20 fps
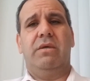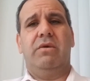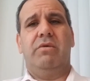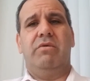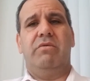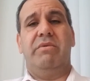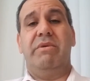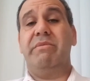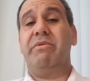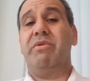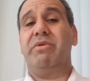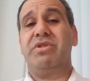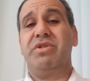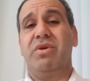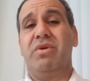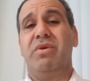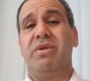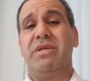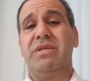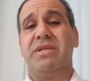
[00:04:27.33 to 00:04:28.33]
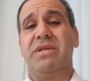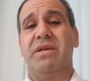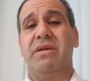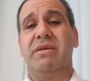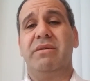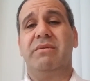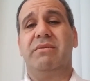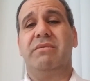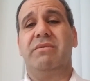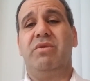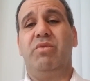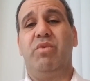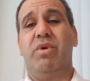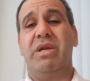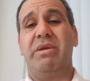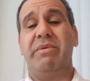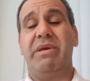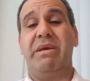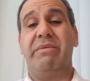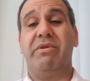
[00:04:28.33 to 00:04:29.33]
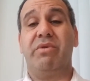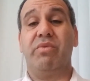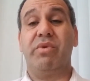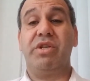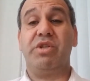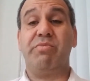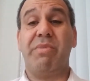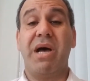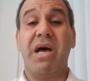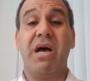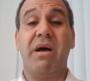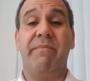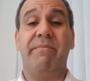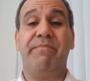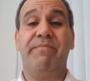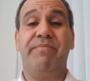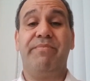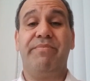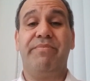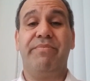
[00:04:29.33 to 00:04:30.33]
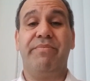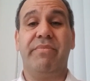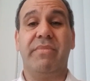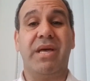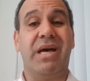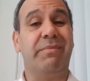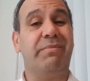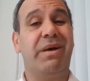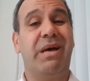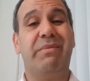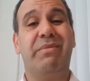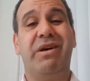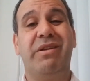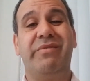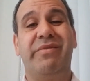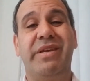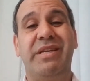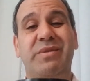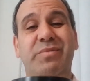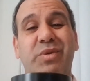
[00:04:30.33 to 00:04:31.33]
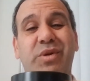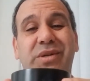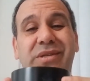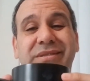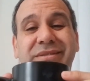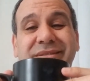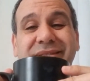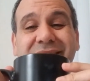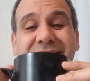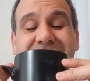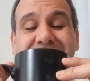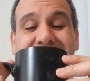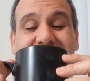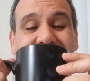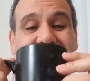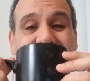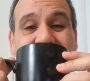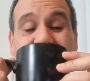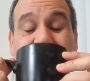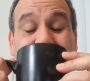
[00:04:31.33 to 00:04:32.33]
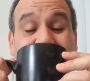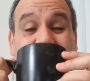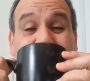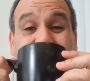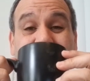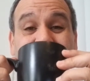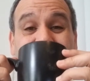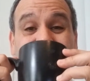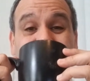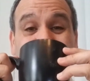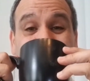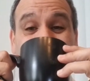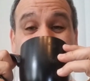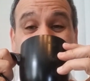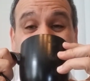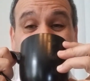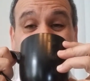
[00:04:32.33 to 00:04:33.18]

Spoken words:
Remember what your goal is here. You want to be able to reach Bob, not Bob on Facebook, not Bob on YouTube,